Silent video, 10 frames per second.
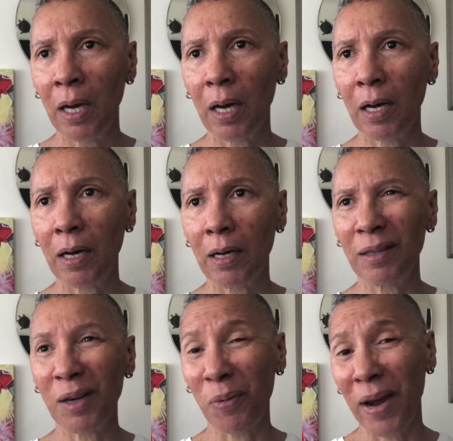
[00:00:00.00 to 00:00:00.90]

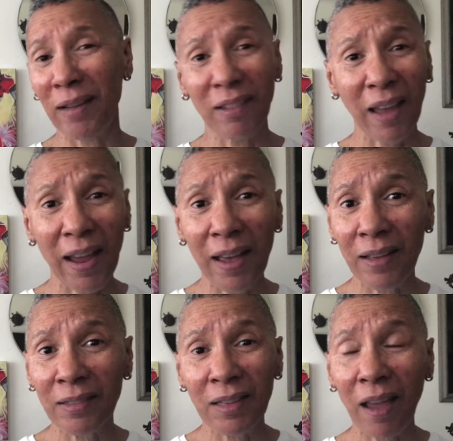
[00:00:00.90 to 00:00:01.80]
around
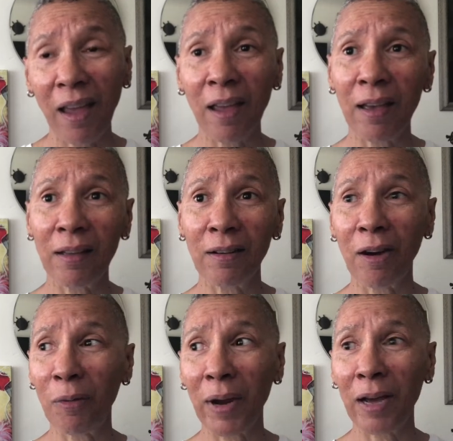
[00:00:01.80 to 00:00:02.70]
land, and
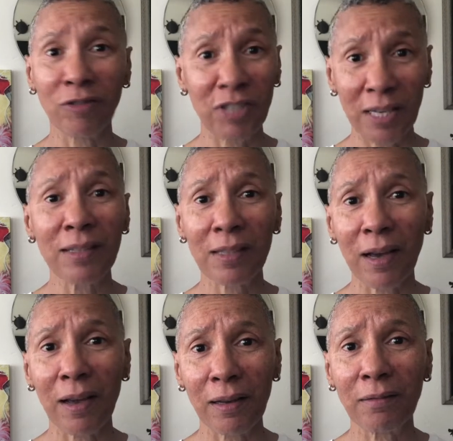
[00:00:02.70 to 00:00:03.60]
around
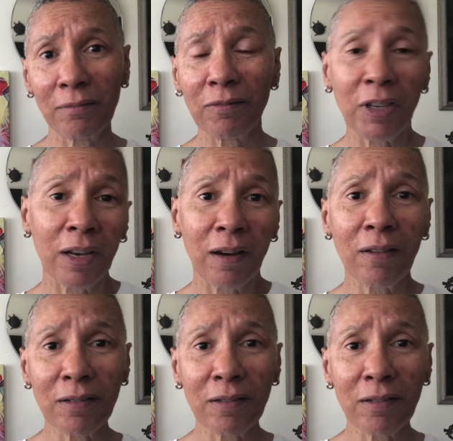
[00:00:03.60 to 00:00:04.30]
genocide, you know?